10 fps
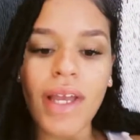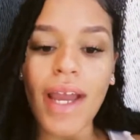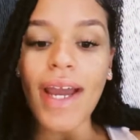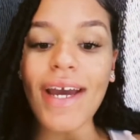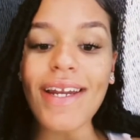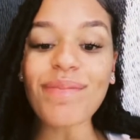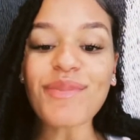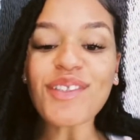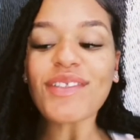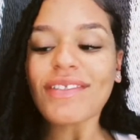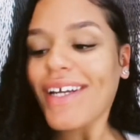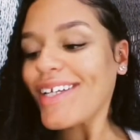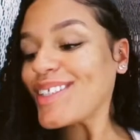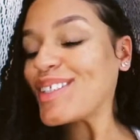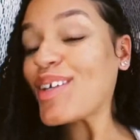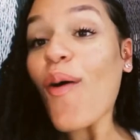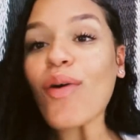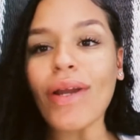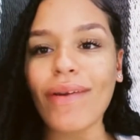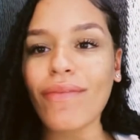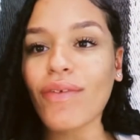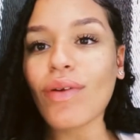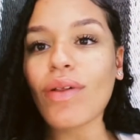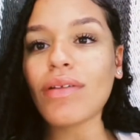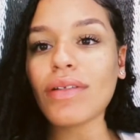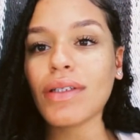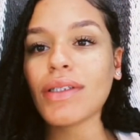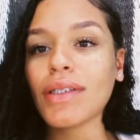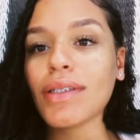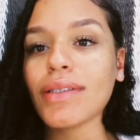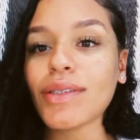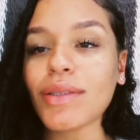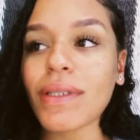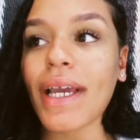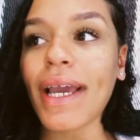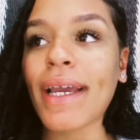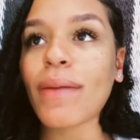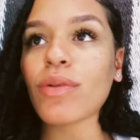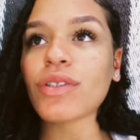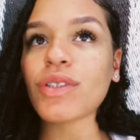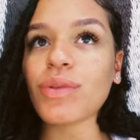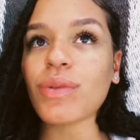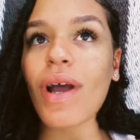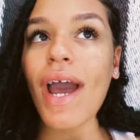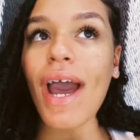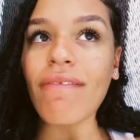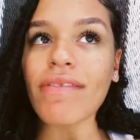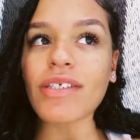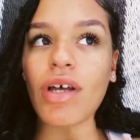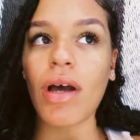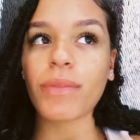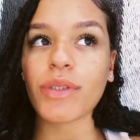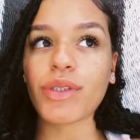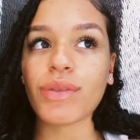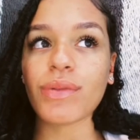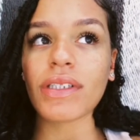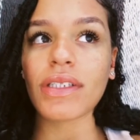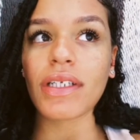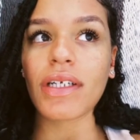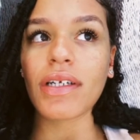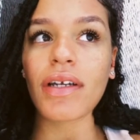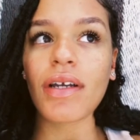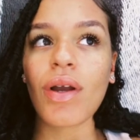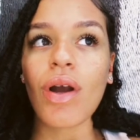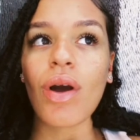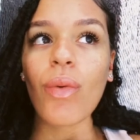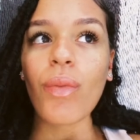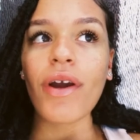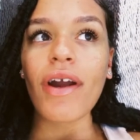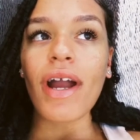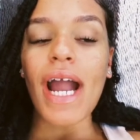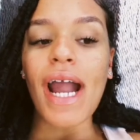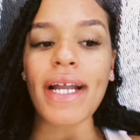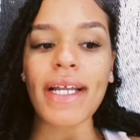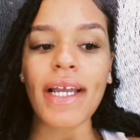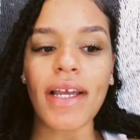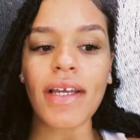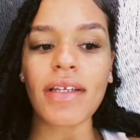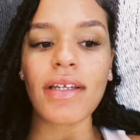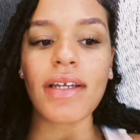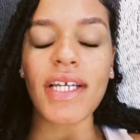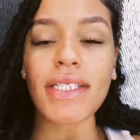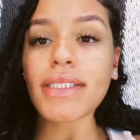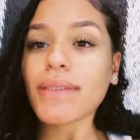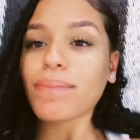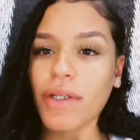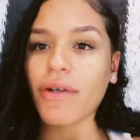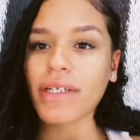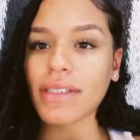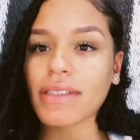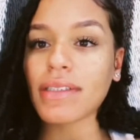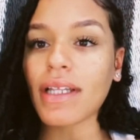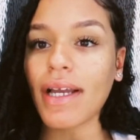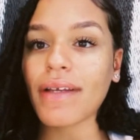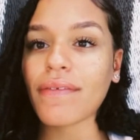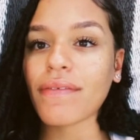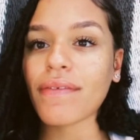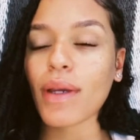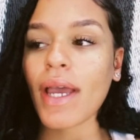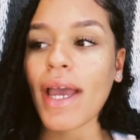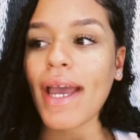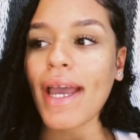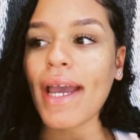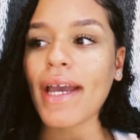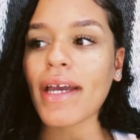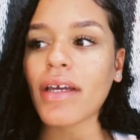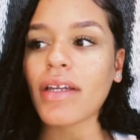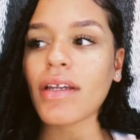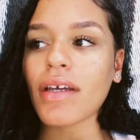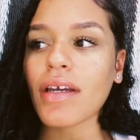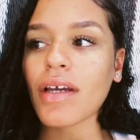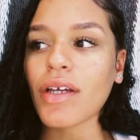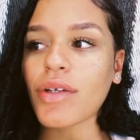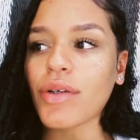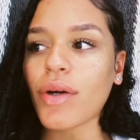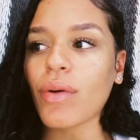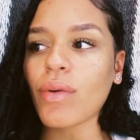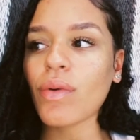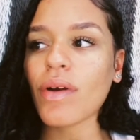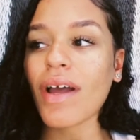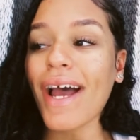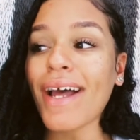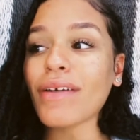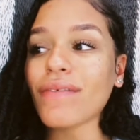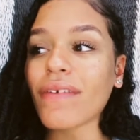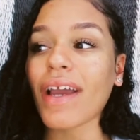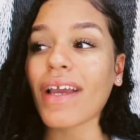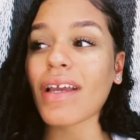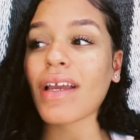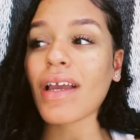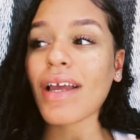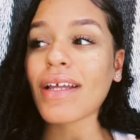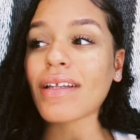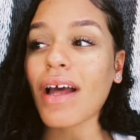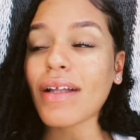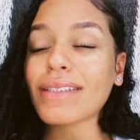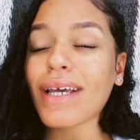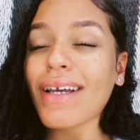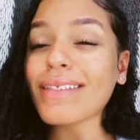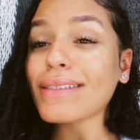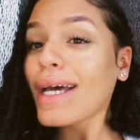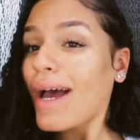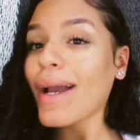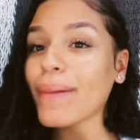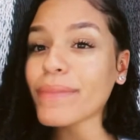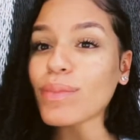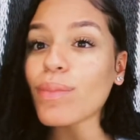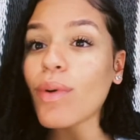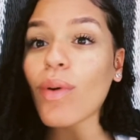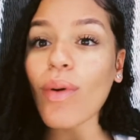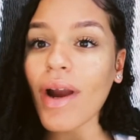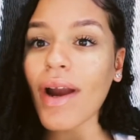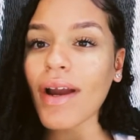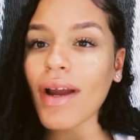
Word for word: And I'm so grateful to be able to have this opportunity where I can experience life and, you know, elevate 10 times more